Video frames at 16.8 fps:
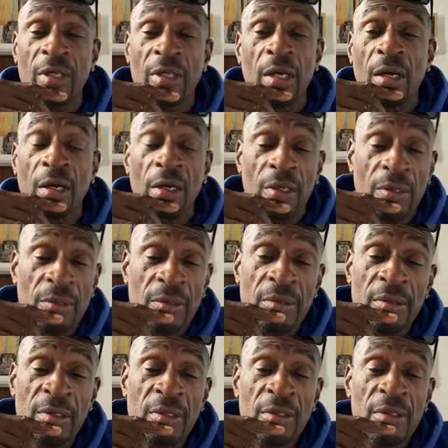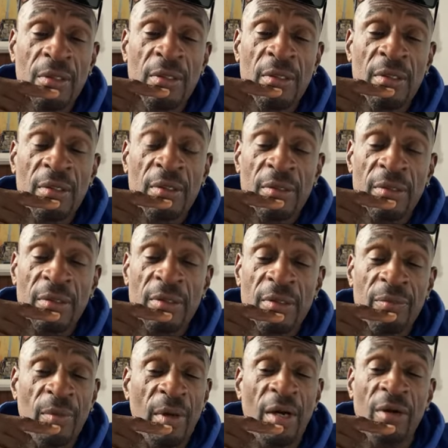at all.
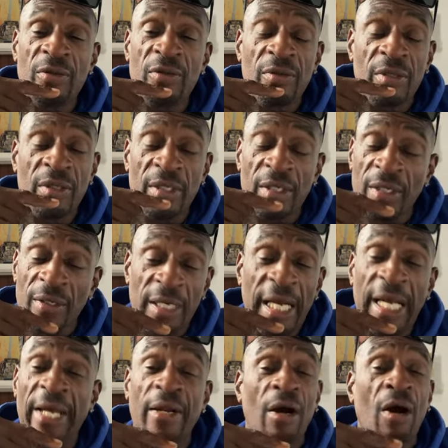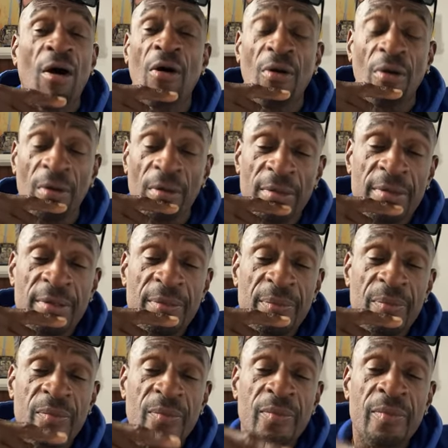No, yeah, at all.
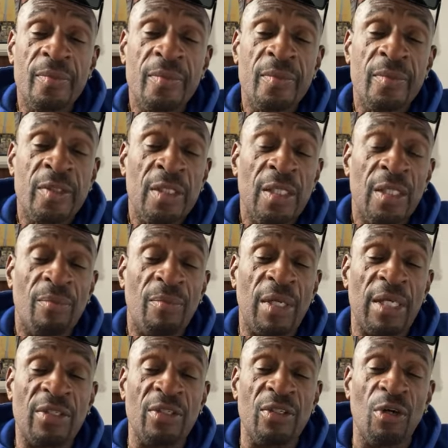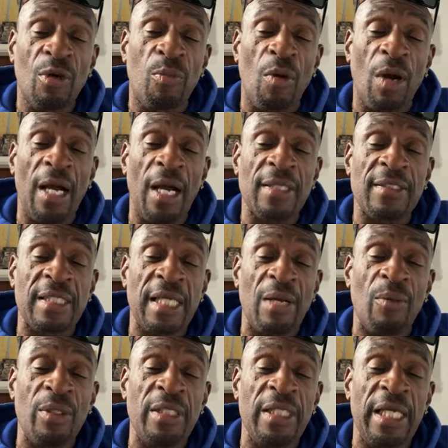Benson O'Brien say,
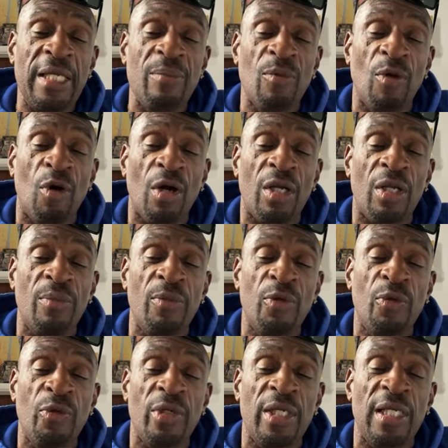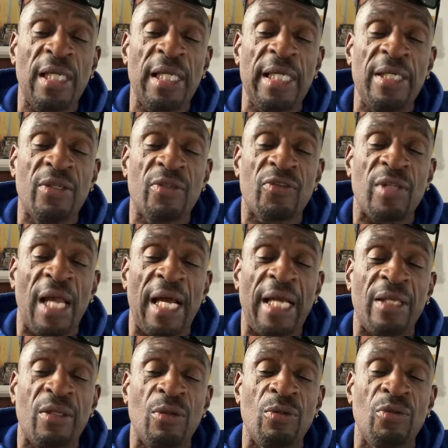we need more community leaders
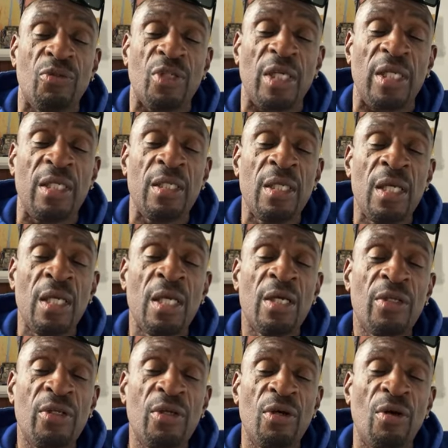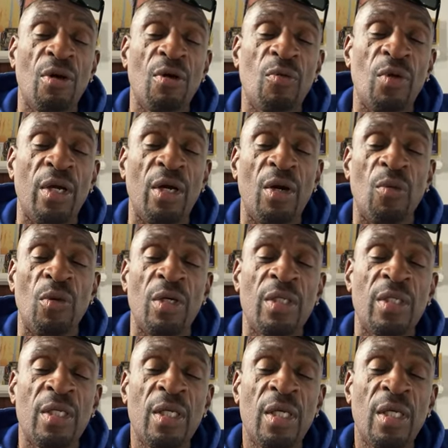like you, G. You're a real
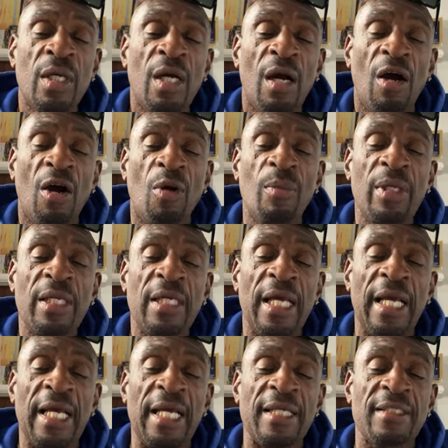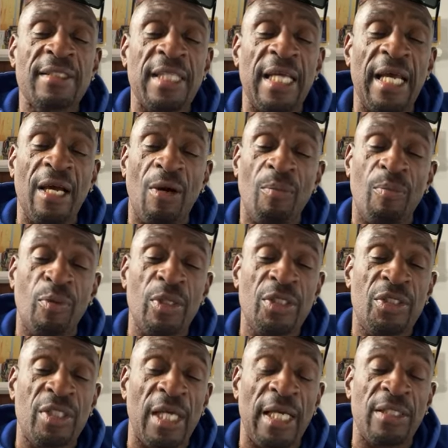one, homie, hands down.
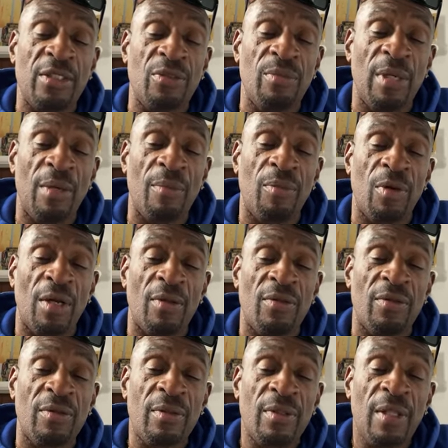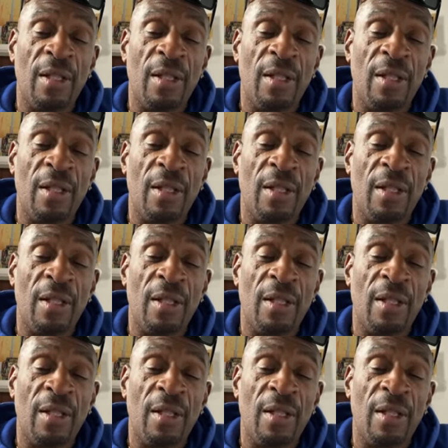Appreciate you, my brother.